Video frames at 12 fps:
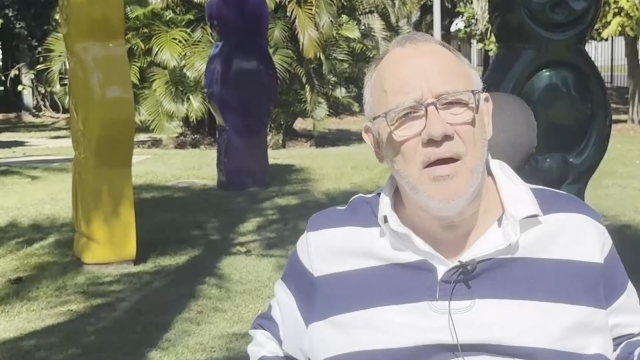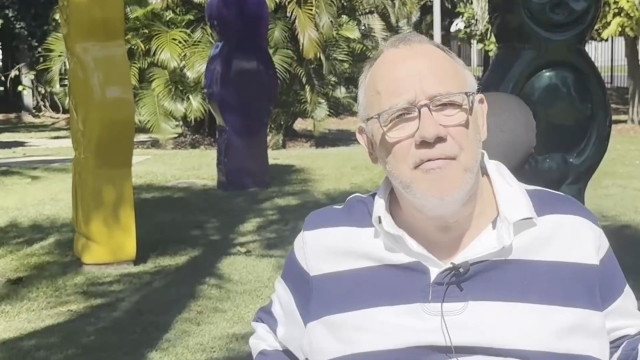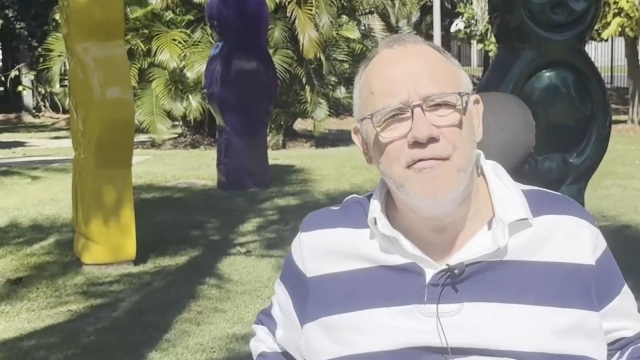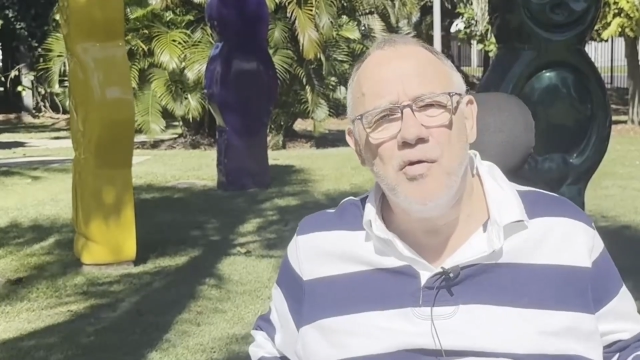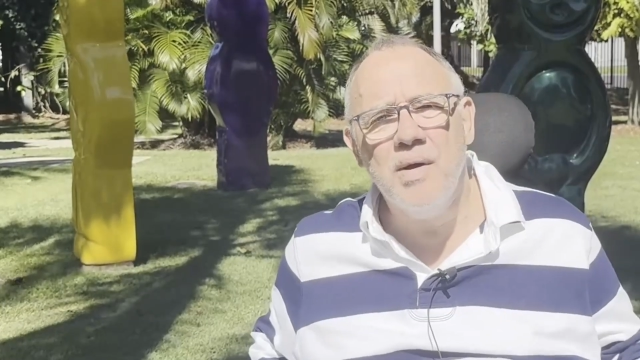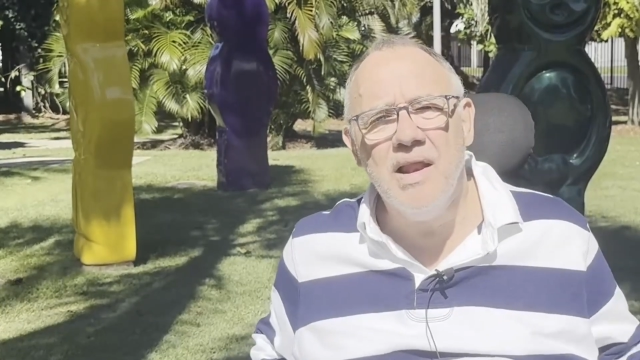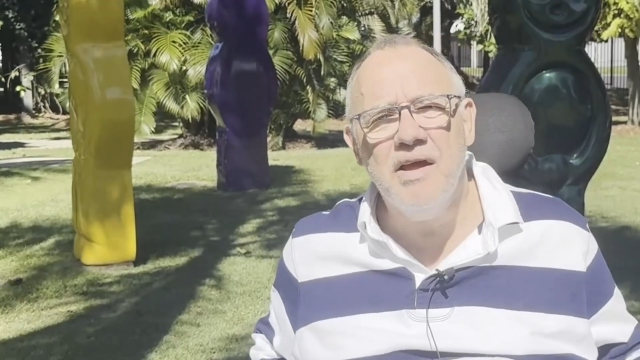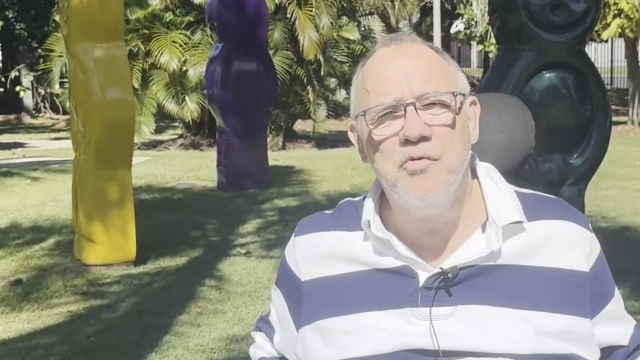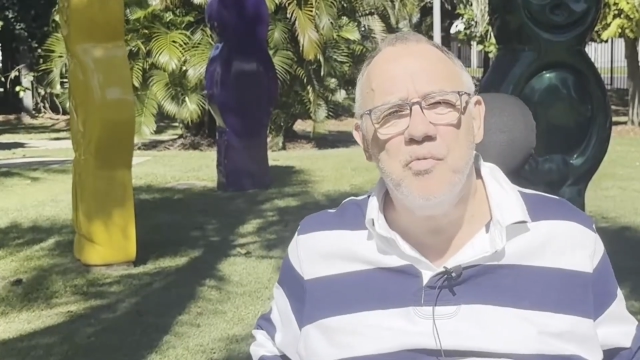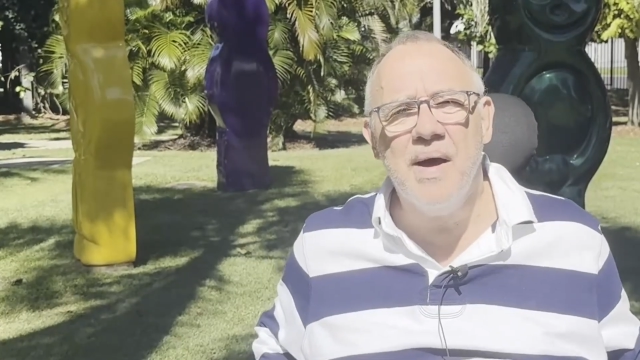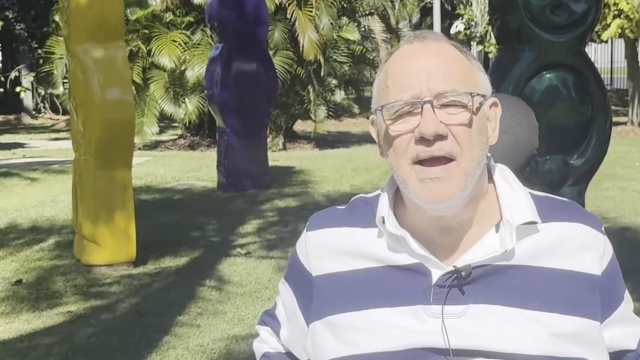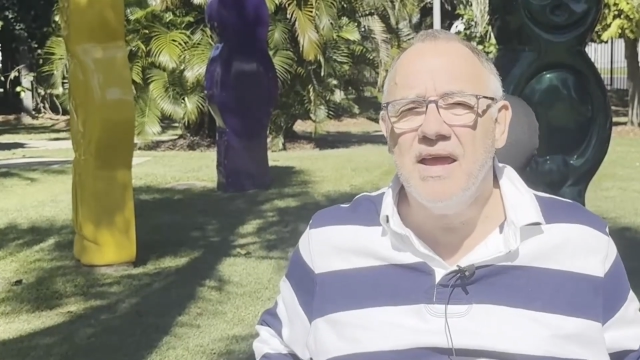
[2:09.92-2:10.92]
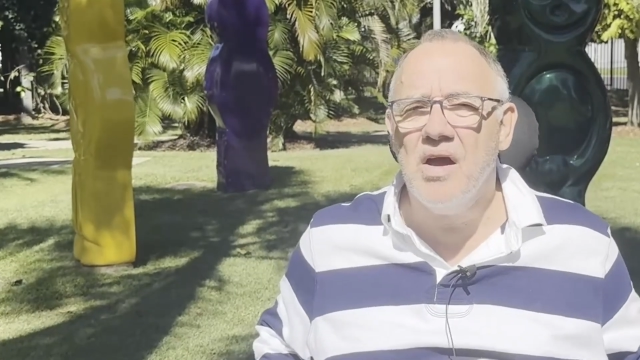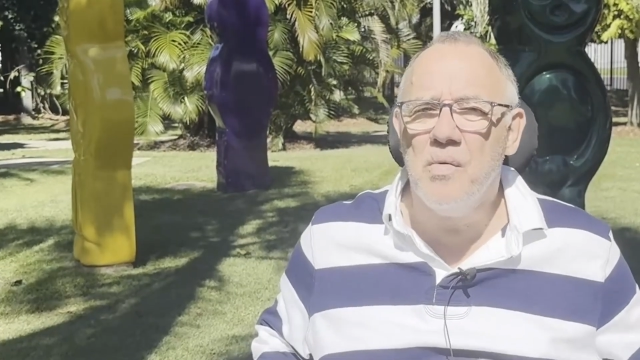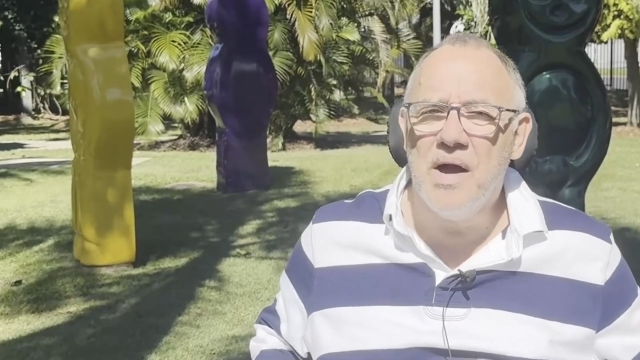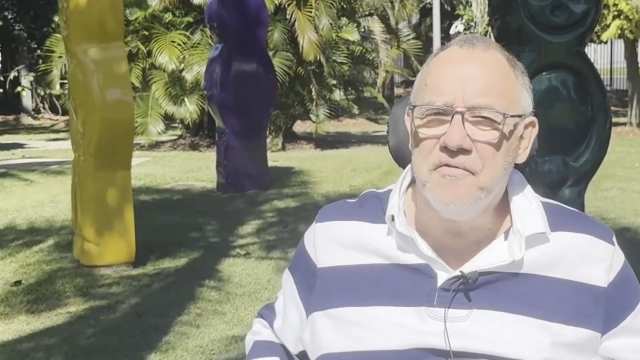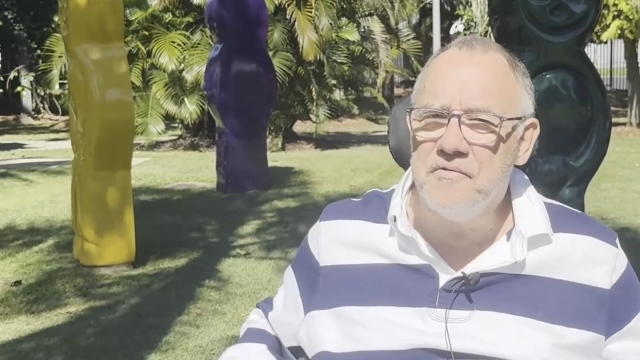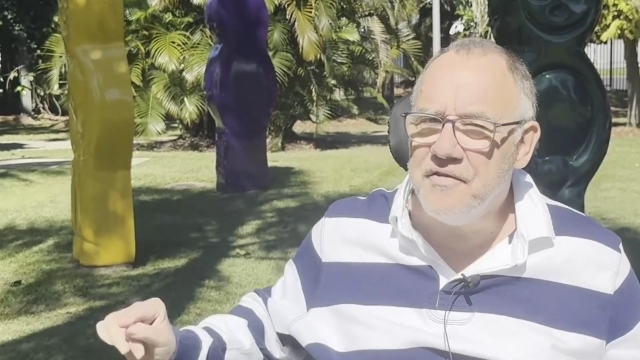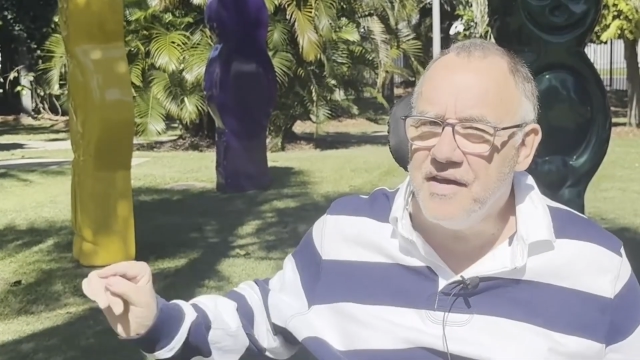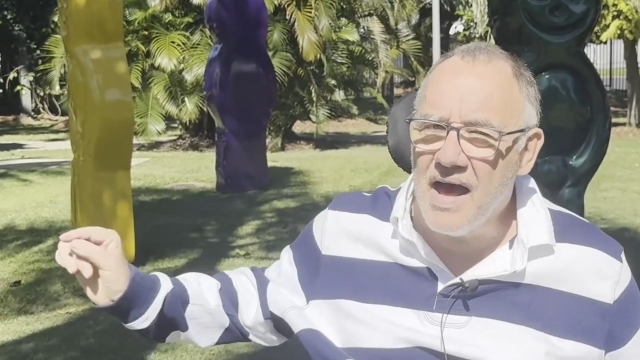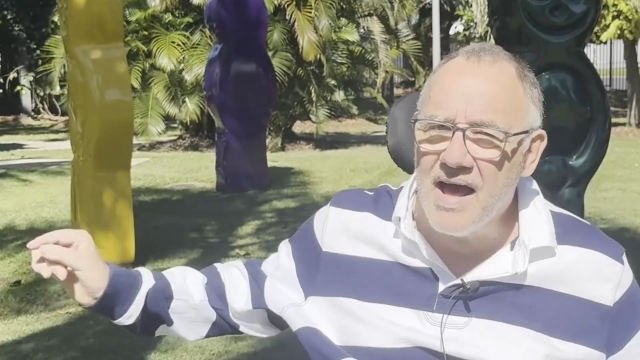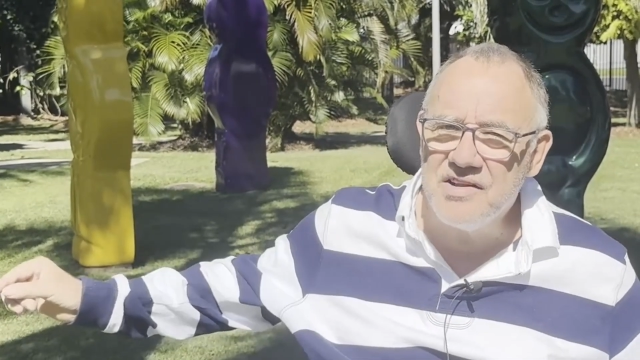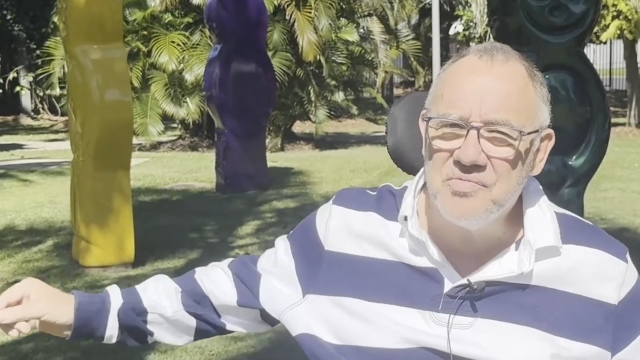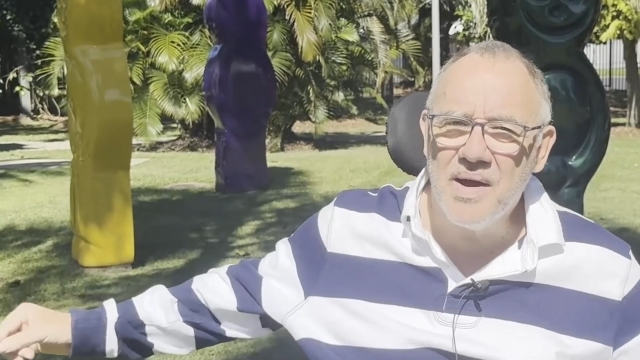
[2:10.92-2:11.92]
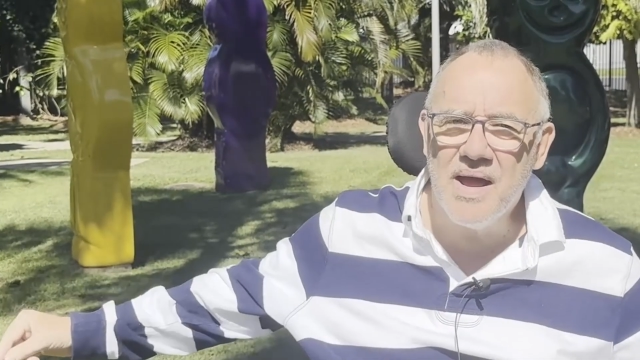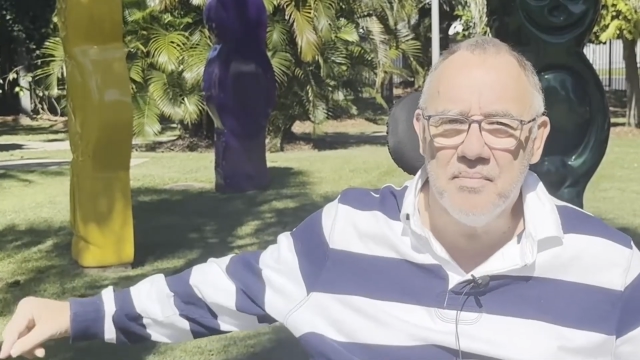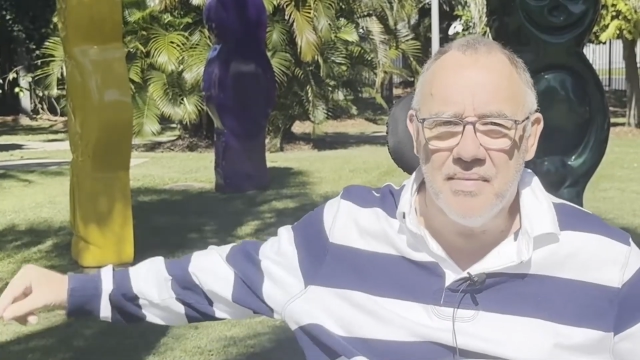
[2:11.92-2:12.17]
before we leave, we'll make our way through the archway